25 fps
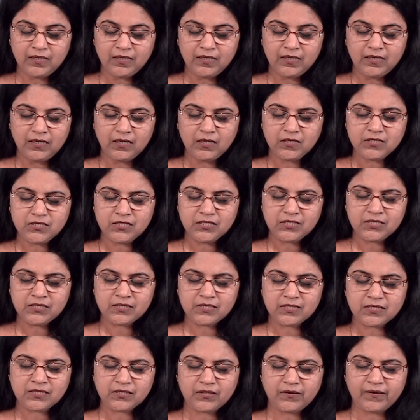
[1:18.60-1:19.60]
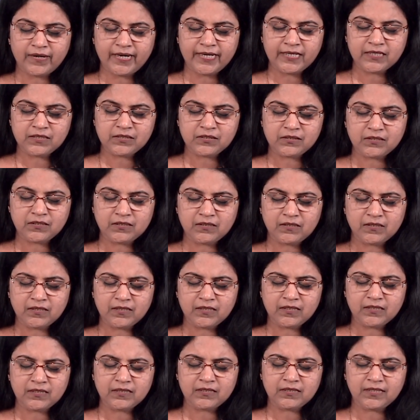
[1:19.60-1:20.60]
Lord Jesus Christ,
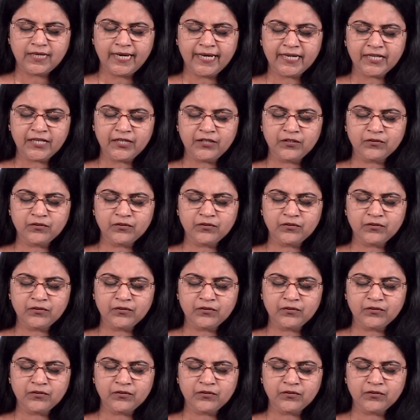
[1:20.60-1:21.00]
thank